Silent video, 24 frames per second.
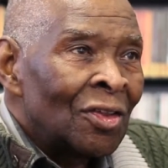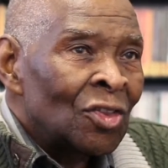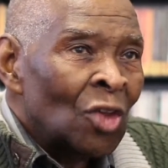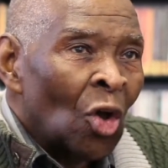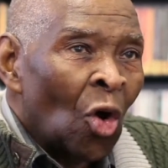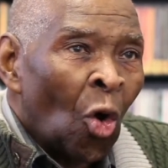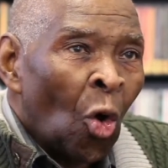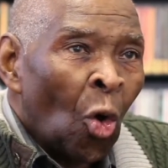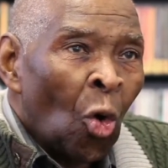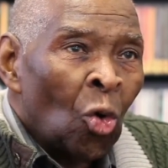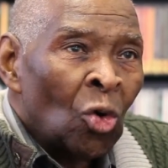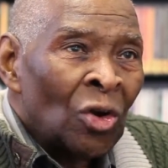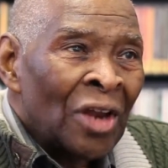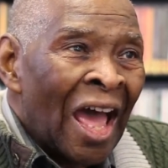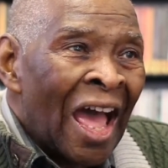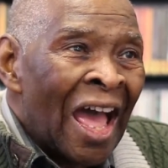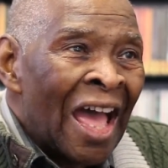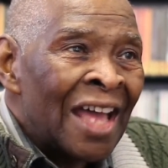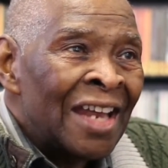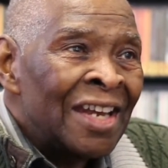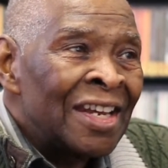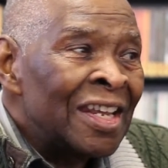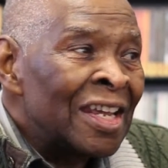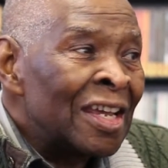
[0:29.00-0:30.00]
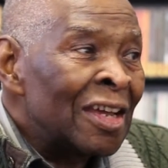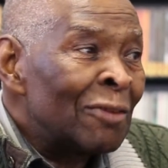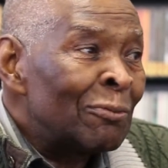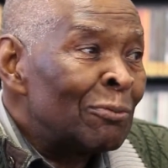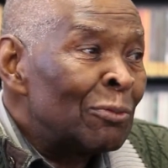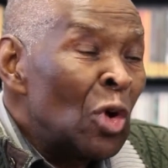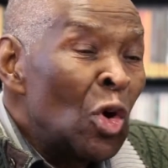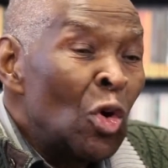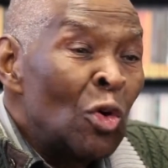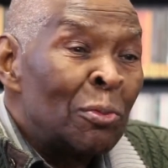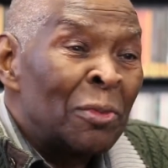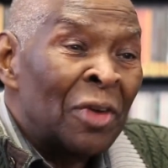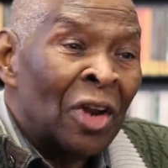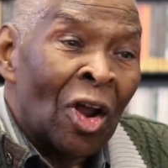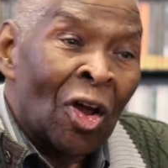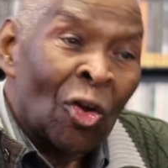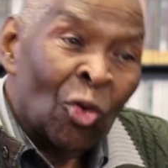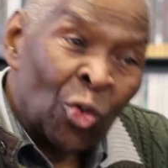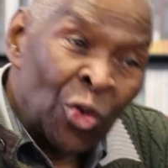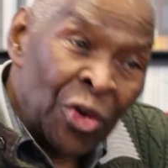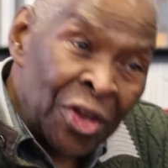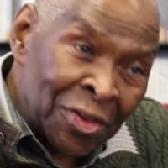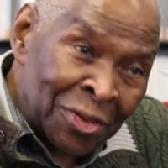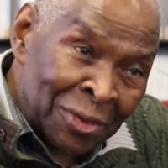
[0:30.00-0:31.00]
the whole idea of movement or
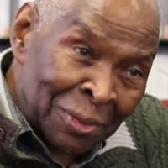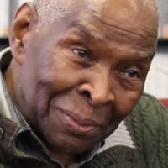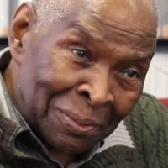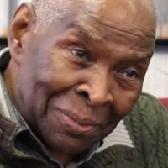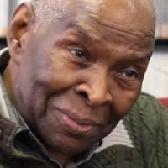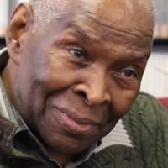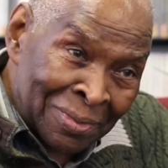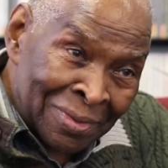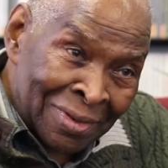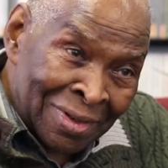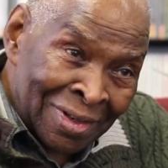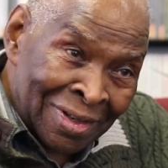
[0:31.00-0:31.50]
rhythm,